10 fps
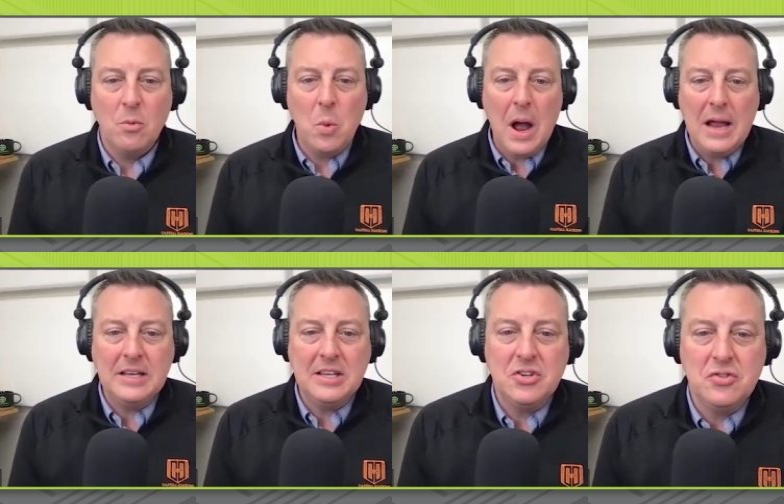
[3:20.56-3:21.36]
why
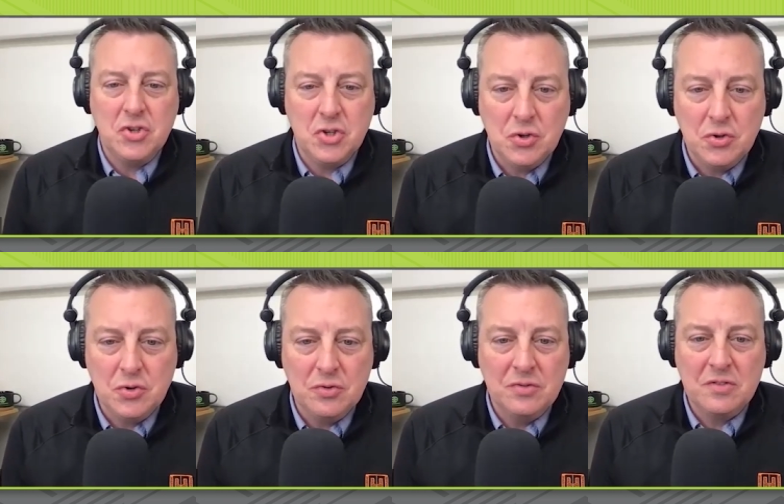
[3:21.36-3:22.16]
did you
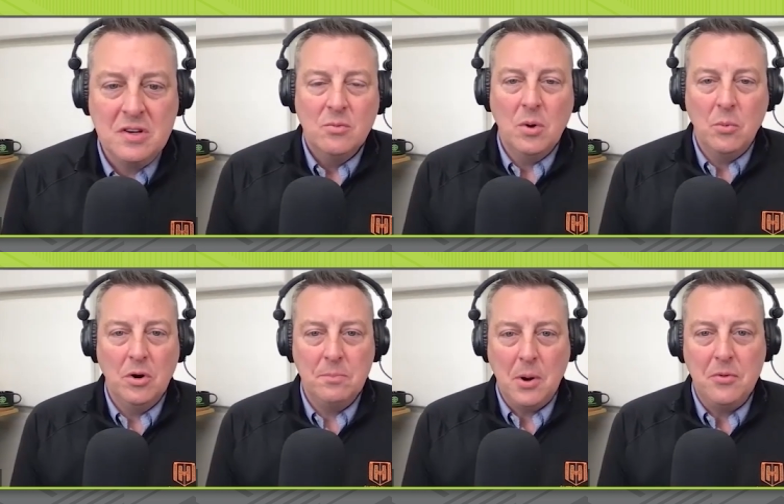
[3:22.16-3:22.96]
choose what
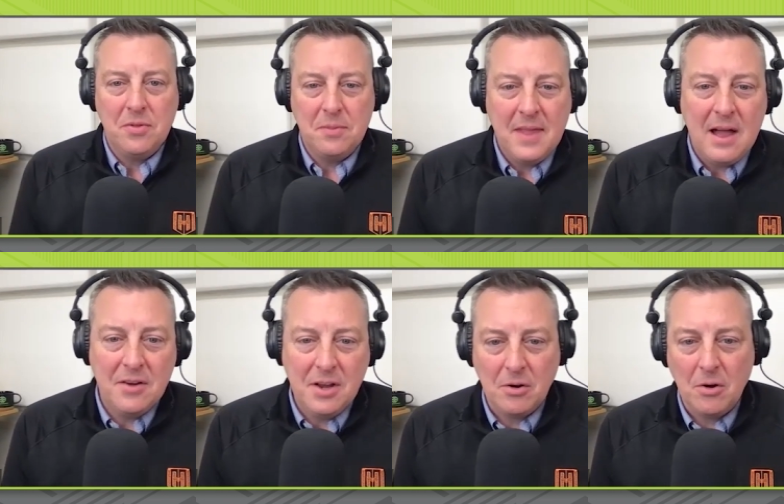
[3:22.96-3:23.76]
we're both now
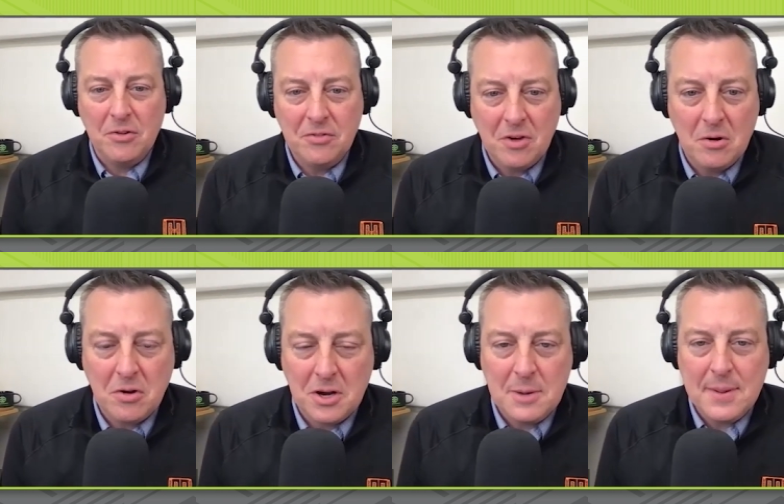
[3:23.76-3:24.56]
here on the show
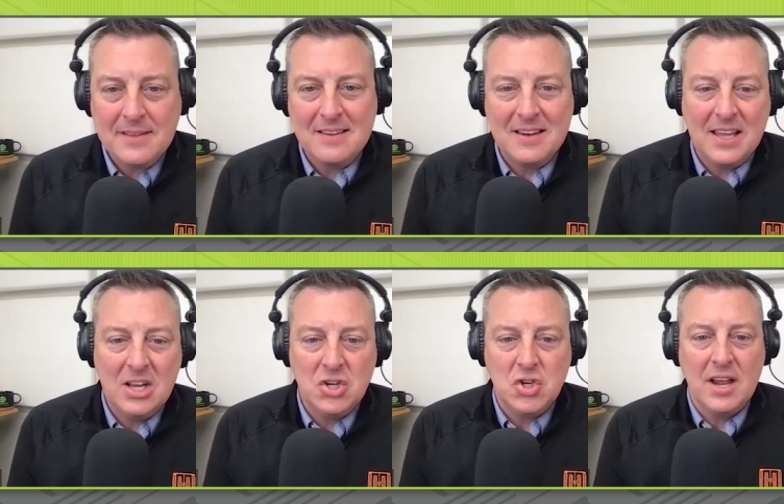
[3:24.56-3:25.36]
talking about
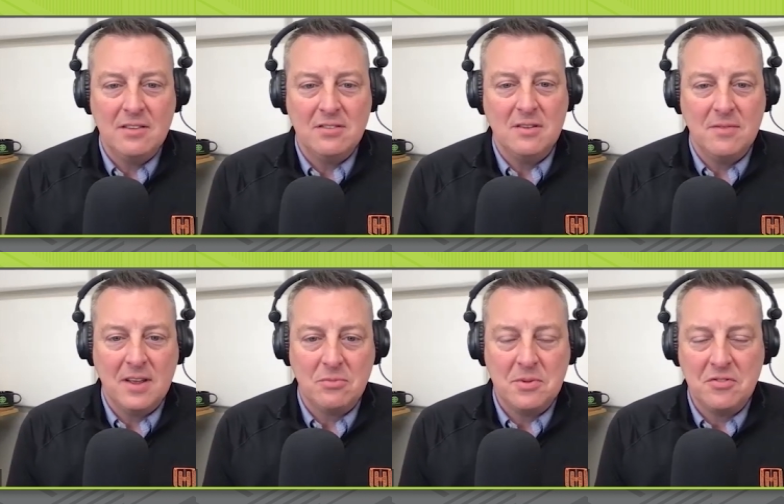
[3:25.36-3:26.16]
syndication as an
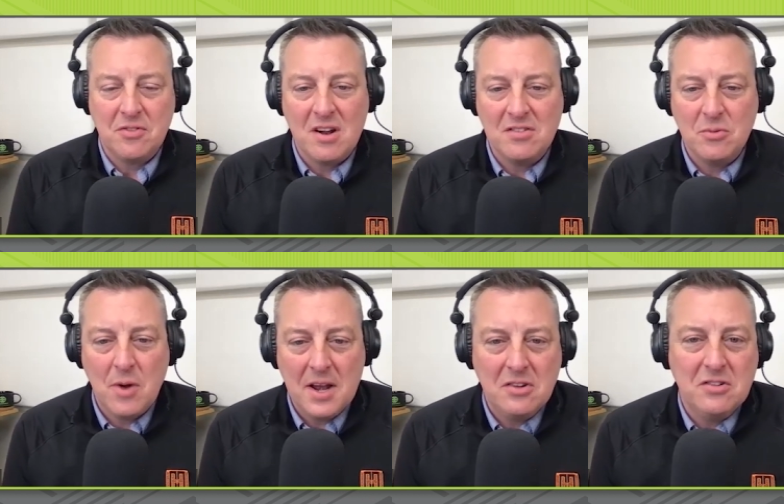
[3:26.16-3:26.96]
investment strategy?
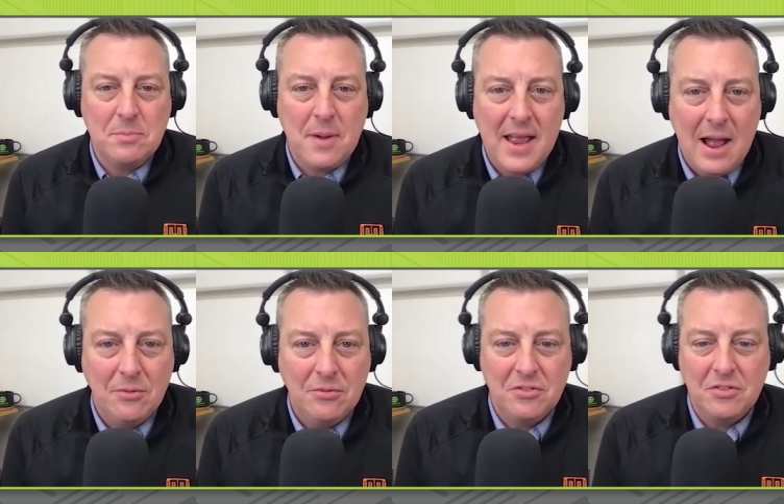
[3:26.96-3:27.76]
Why not just buy
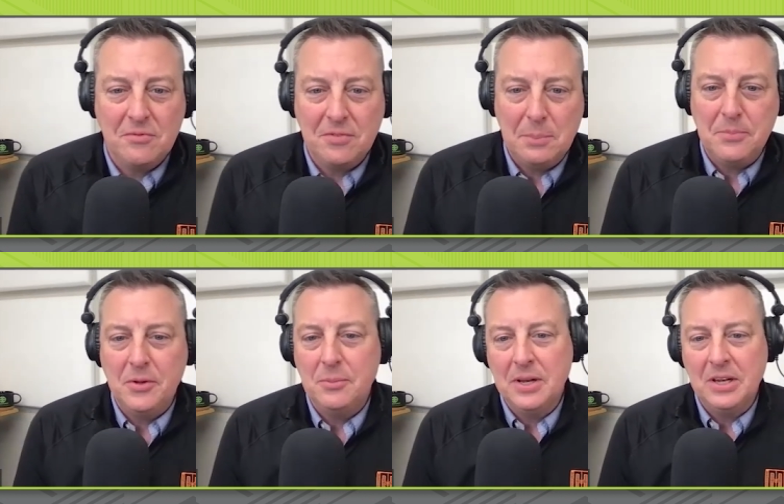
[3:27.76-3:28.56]
houses and flip
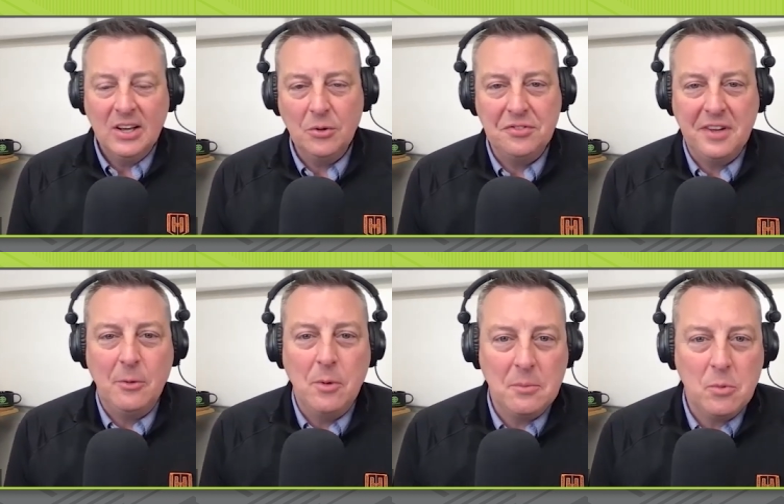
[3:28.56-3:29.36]
them and
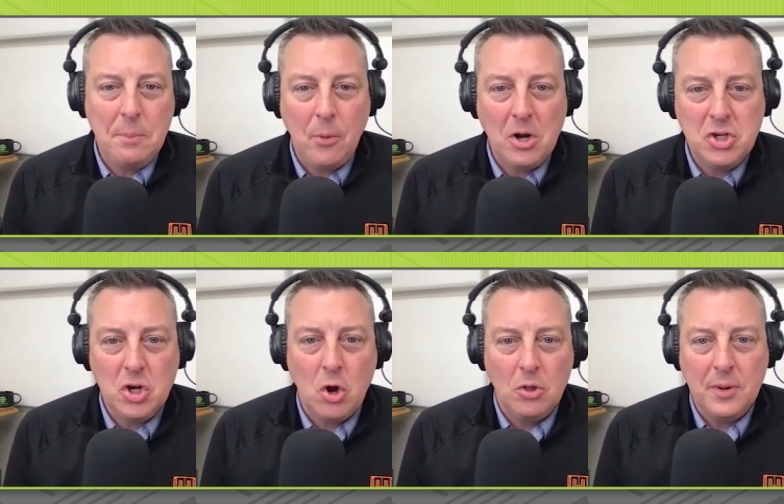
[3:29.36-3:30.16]
wholesale? What what brought
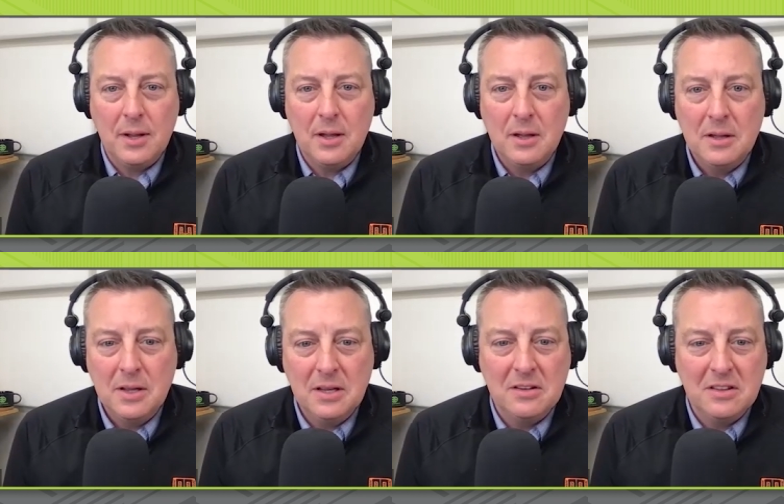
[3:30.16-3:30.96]
you all the way up
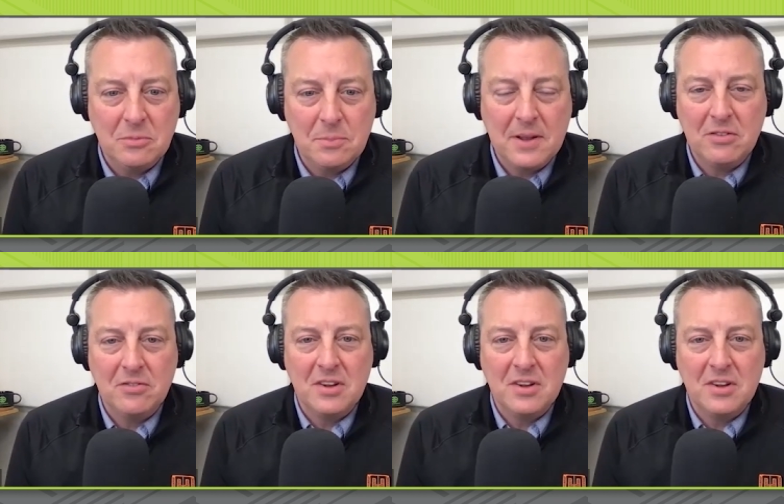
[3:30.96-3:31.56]
into the space of